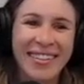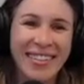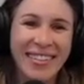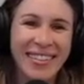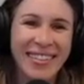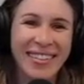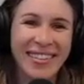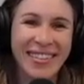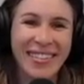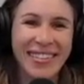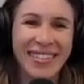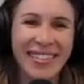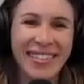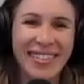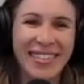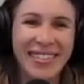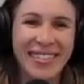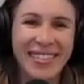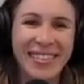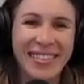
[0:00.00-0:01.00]

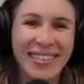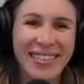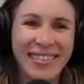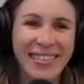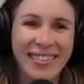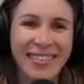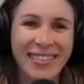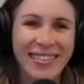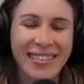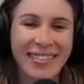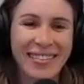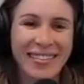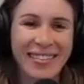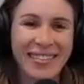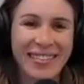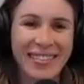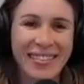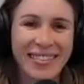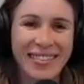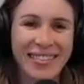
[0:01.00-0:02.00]

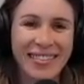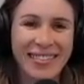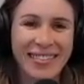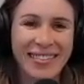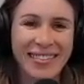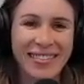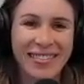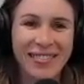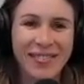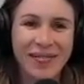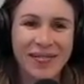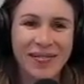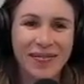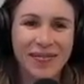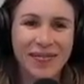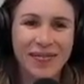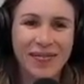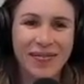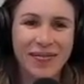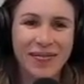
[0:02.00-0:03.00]

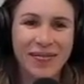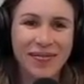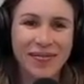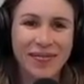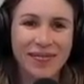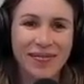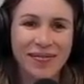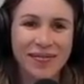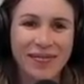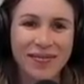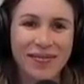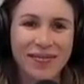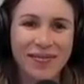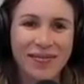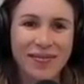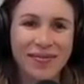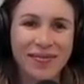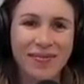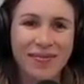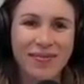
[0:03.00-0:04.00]

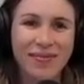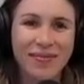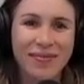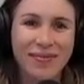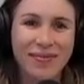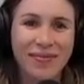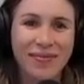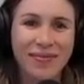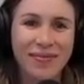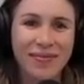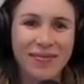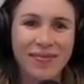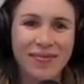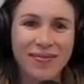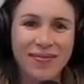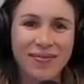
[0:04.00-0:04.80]
No words are spoken by the person on screen.